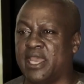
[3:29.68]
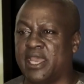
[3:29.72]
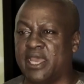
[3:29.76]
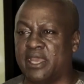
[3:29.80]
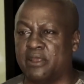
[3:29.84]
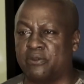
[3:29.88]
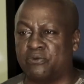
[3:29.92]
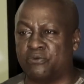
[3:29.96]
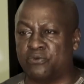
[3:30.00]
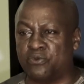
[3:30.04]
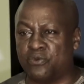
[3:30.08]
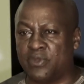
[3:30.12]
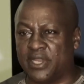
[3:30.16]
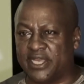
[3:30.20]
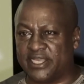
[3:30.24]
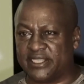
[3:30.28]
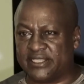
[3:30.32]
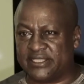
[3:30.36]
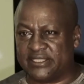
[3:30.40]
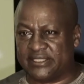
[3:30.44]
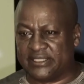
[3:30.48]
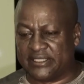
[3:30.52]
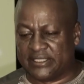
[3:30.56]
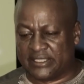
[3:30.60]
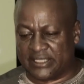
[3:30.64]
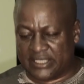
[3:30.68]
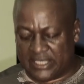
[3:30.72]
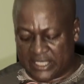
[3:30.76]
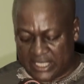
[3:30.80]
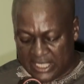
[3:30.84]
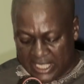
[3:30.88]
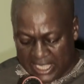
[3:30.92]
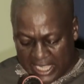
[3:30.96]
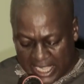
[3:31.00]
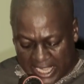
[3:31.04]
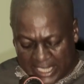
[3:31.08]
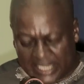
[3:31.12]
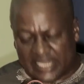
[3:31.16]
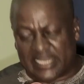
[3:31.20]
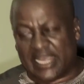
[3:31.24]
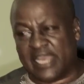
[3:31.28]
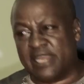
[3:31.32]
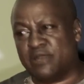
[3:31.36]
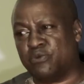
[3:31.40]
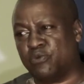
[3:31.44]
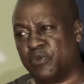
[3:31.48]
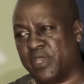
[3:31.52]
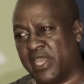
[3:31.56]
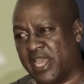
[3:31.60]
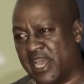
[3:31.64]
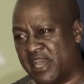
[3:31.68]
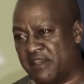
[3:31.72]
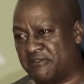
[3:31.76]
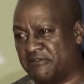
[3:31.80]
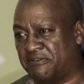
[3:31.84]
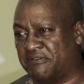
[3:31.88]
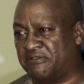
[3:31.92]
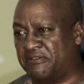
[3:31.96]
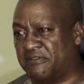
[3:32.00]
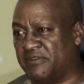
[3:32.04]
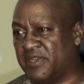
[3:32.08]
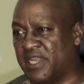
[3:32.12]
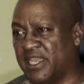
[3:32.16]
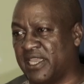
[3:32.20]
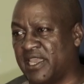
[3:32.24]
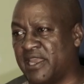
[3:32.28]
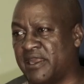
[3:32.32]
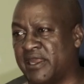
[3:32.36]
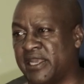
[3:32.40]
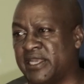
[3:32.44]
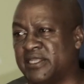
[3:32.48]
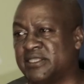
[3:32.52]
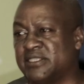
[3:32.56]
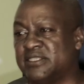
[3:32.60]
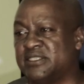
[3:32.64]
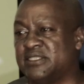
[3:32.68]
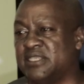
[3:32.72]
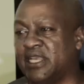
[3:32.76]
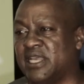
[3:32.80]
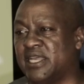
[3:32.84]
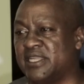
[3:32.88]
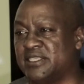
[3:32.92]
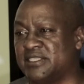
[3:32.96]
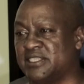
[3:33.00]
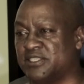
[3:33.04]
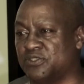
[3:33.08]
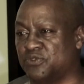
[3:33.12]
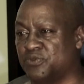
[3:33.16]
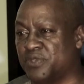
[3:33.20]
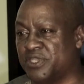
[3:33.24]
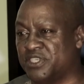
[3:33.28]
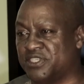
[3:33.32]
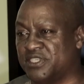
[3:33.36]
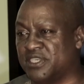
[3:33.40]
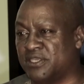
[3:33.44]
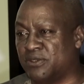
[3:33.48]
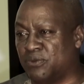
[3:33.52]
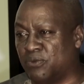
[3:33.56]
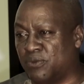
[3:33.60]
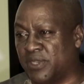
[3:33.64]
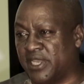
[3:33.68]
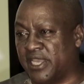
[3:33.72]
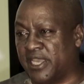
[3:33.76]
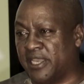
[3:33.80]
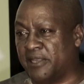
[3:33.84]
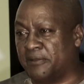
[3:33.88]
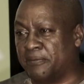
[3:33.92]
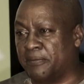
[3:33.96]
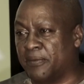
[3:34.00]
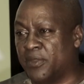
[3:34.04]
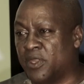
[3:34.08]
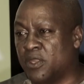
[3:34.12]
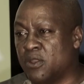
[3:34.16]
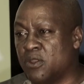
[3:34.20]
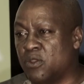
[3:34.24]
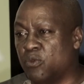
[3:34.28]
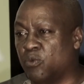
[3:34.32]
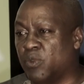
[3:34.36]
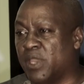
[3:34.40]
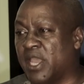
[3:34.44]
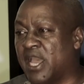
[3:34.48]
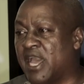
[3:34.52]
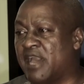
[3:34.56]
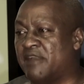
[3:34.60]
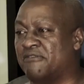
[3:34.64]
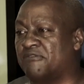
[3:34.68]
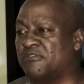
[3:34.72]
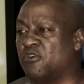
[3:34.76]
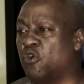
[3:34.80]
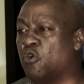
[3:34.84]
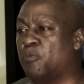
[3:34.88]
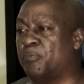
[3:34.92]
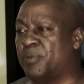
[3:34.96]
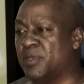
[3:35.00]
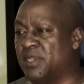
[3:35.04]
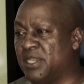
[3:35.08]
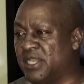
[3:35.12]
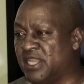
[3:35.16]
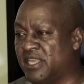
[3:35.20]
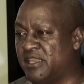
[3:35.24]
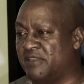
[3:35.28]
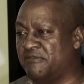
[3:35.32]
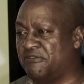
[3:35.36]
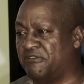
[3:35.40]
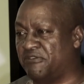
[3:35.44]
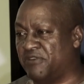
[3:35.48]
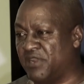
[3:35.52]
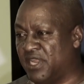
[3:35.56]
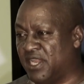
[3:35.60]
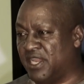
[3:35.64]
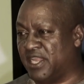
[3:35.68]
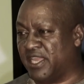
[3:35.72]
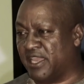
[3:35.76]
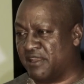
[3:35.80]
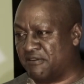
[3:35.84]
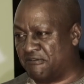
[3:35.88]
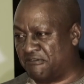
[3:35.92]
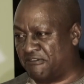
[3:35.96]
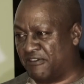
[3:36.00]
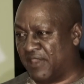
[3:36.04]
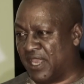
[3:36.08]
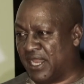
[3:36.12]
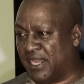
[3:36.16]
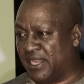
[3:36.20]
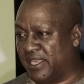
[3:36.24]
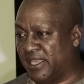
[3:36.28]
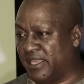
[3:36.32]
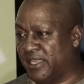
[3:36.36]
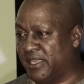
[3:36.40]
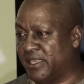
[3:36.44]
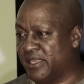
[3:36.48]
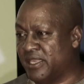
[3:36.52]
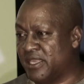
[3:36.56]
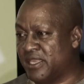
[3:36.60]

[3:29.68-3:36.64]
rulers. And then we have the current situation where we have openly, freely, and fairly